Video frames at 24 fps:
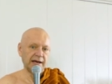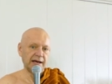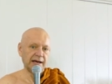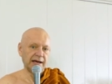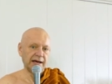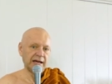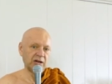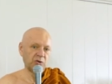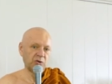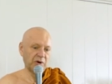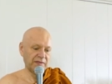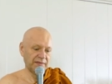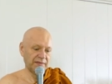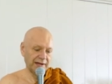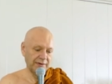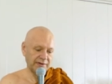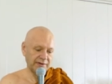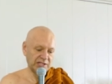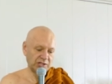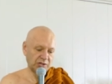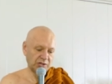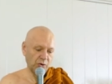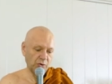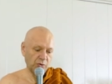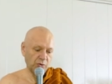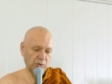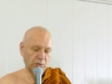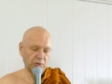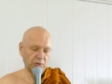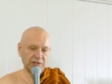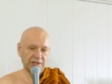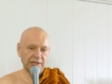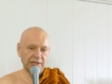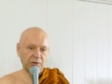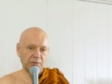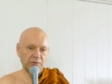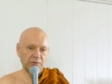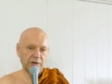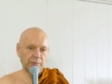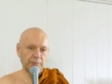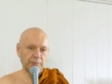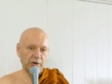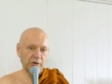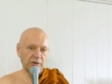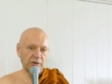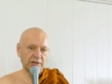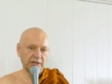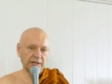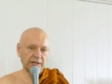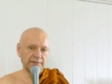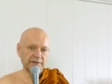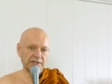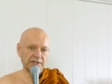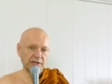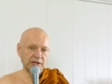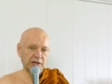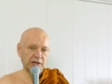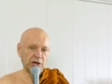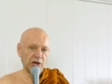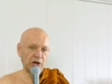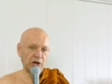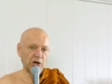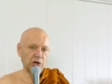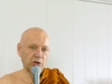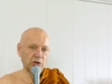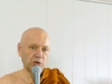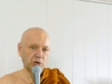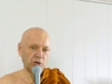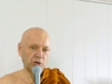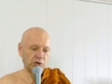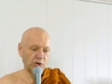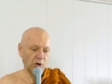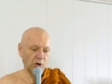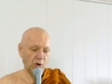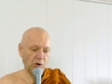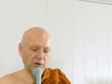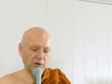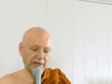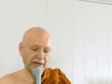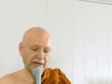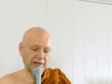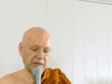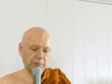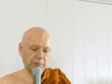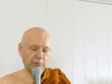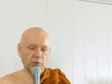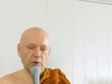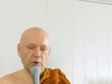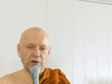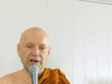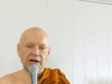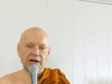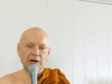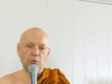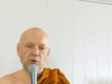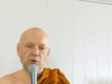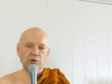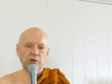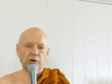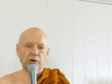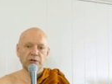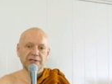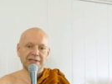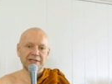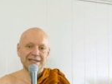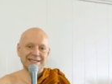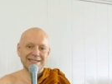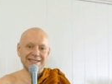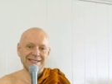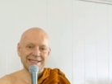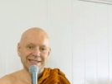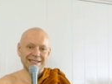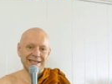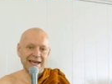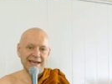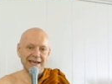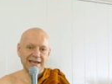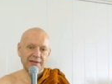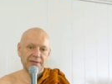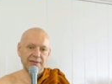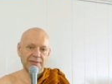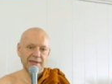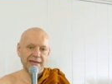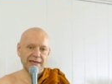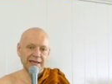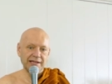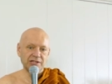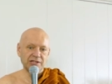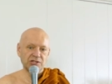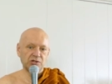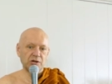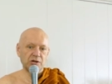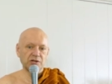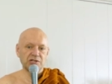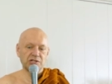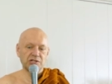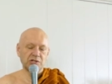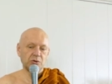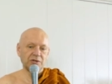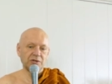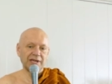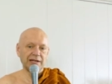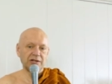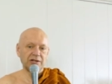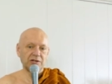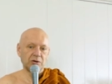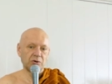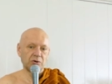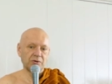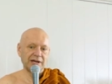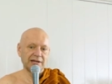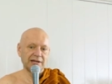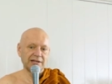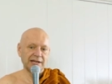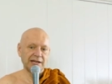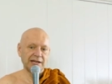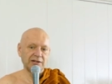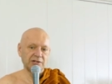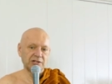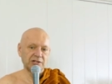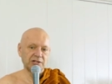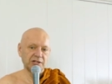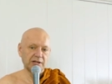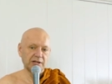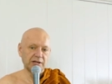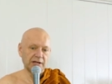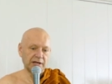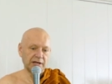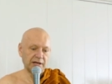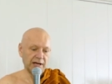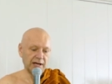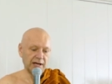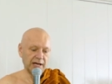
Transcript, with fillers: And when there is no ulterior motives, you know that the Buddha will not say things just to get your attention.